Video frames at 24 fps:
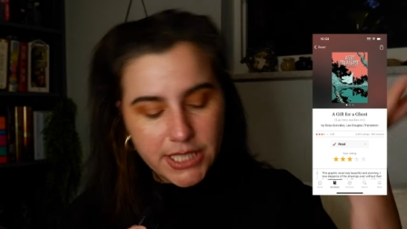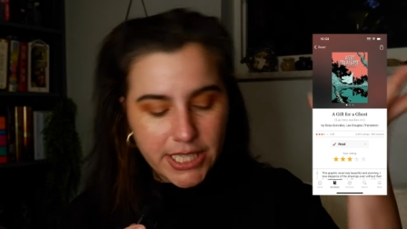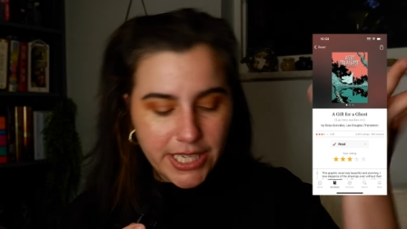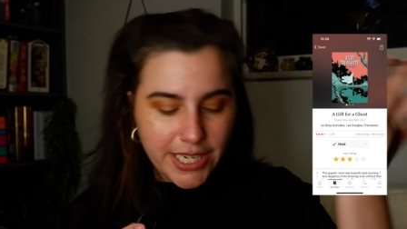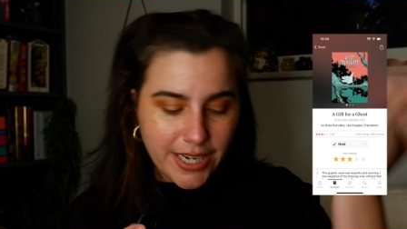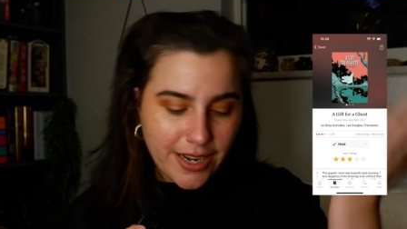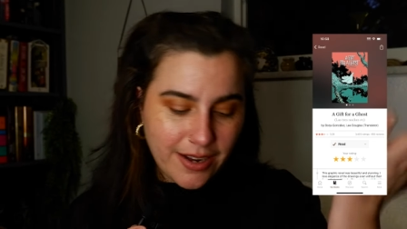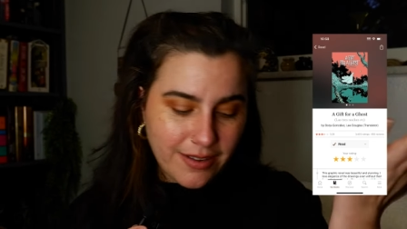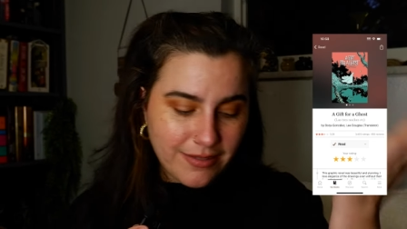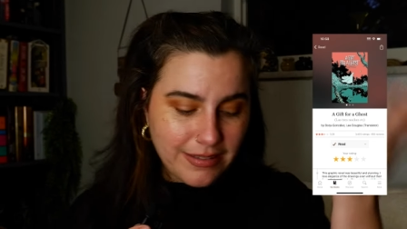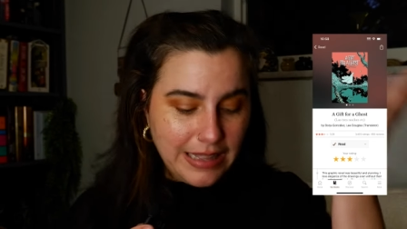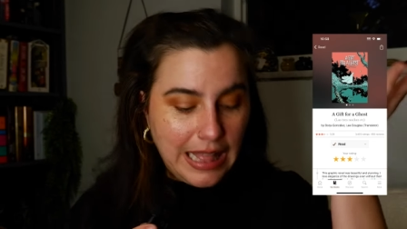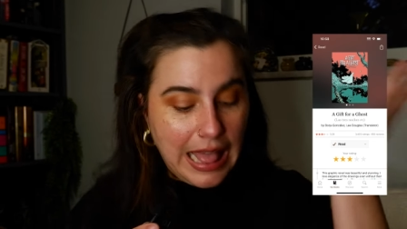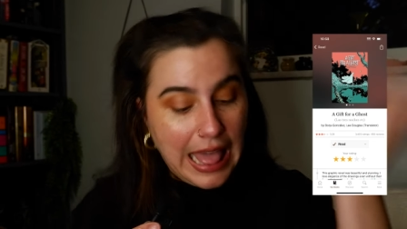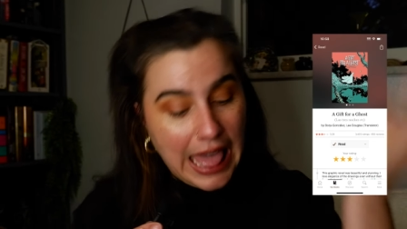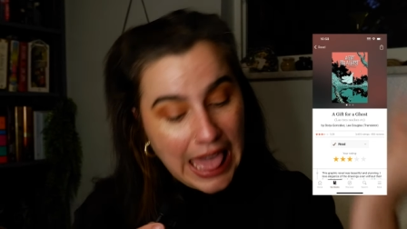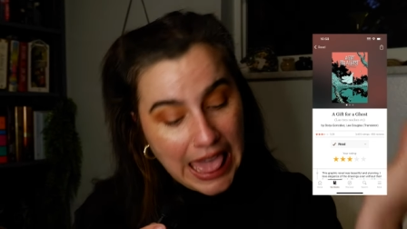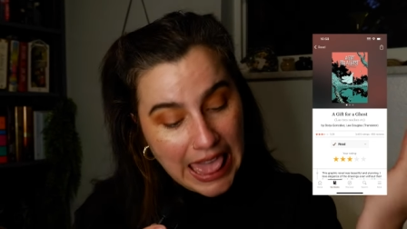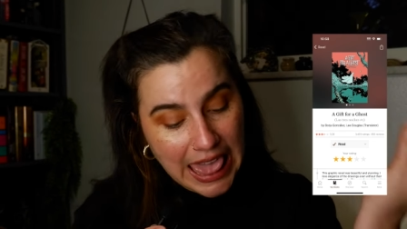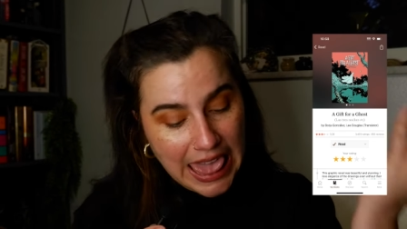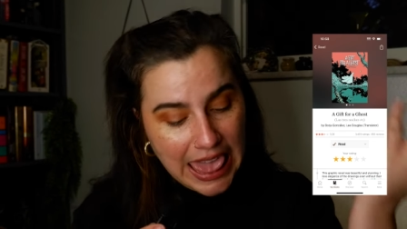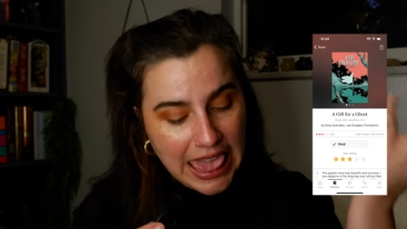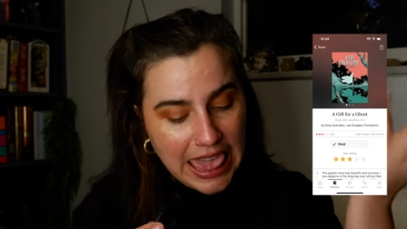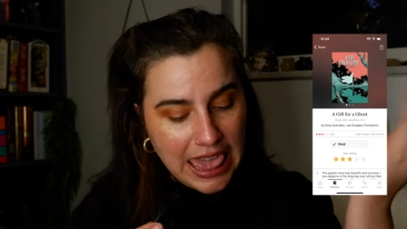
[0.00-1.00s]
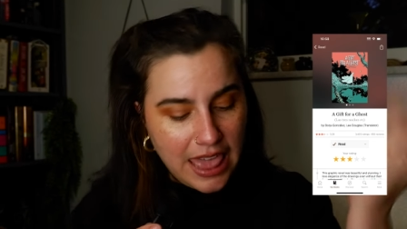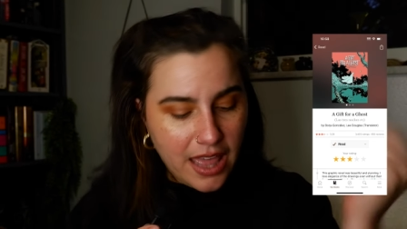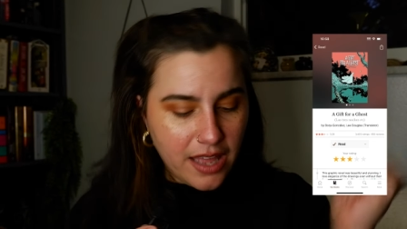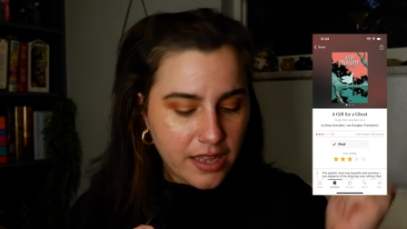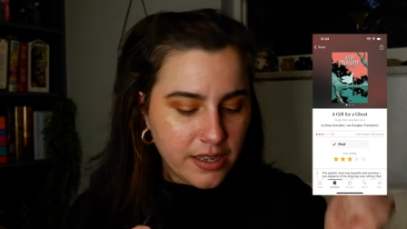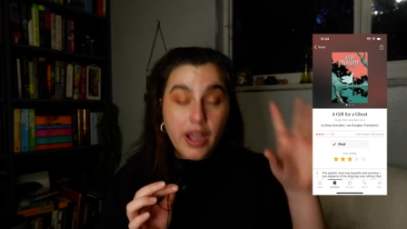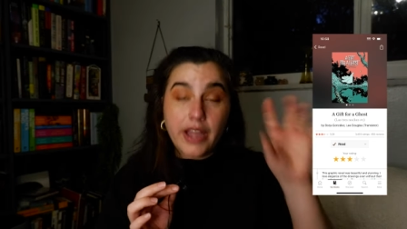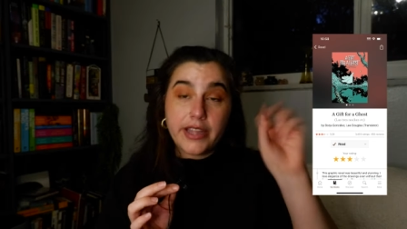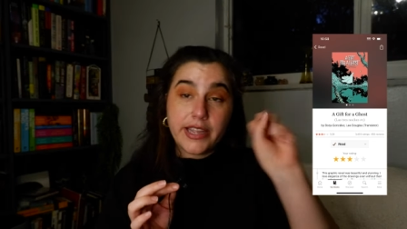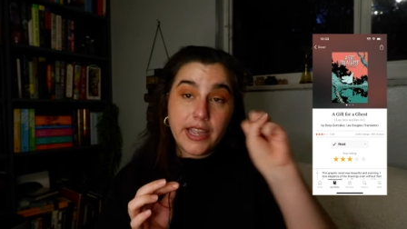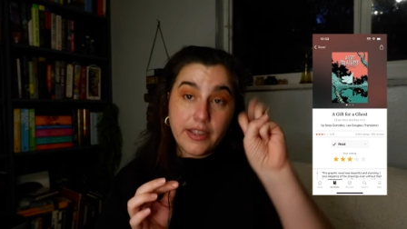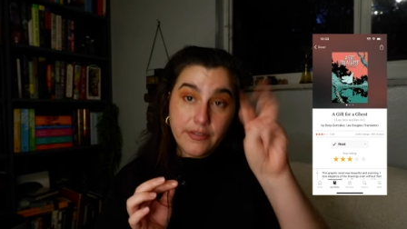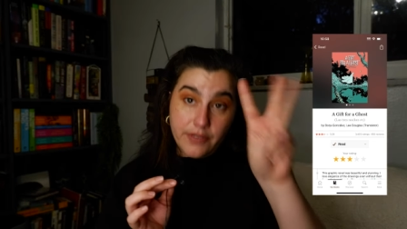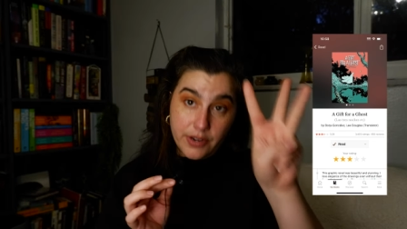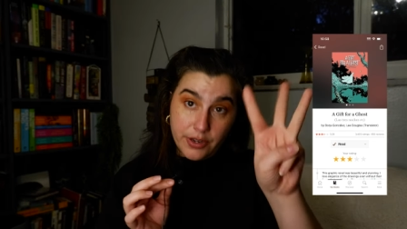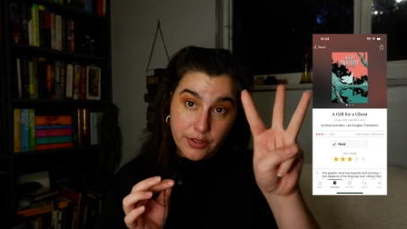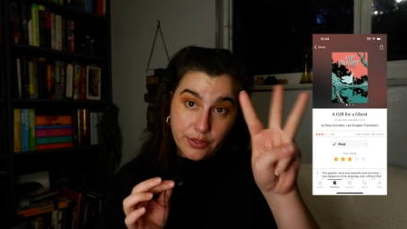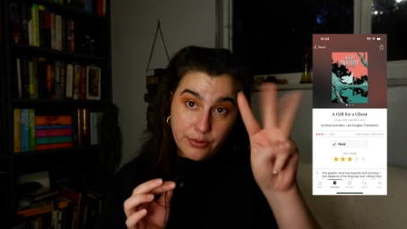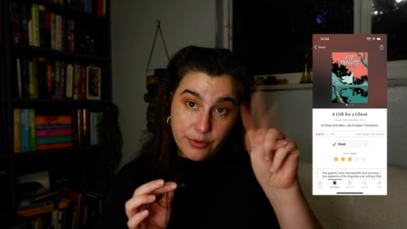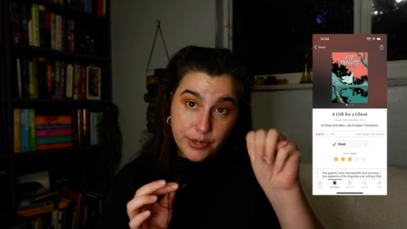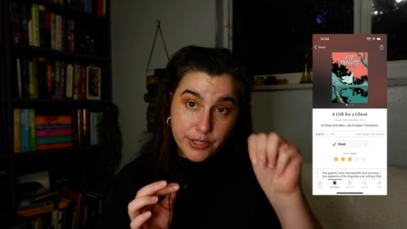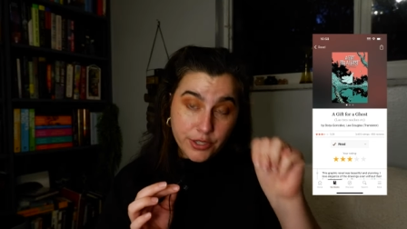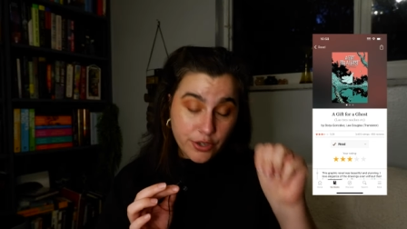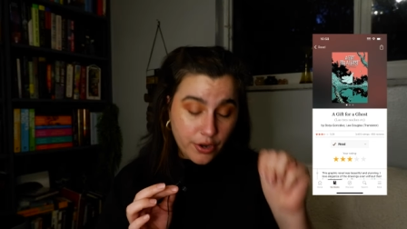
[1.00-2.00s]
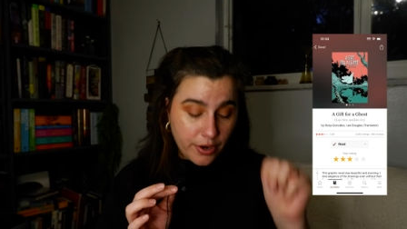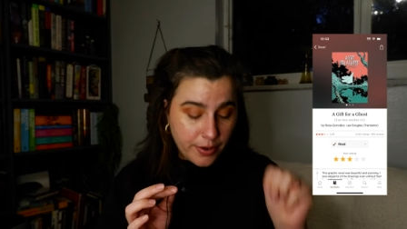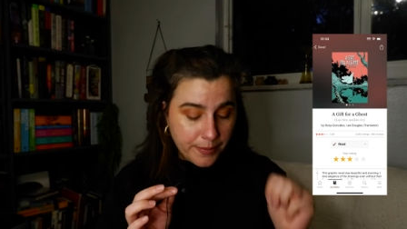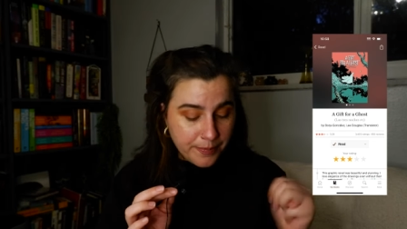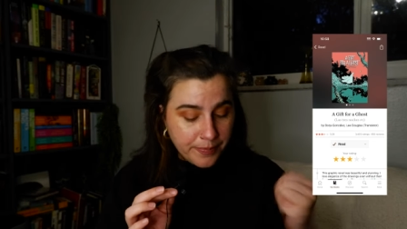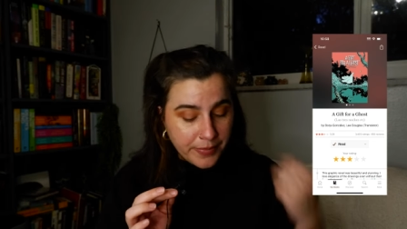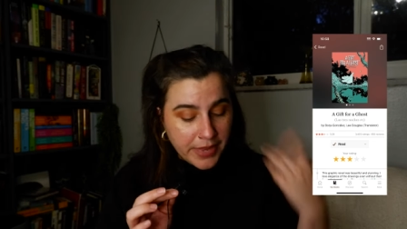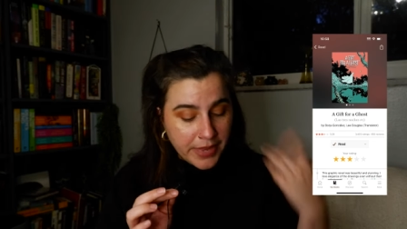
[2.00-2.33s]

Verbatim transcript: know, I gave it a 3 star.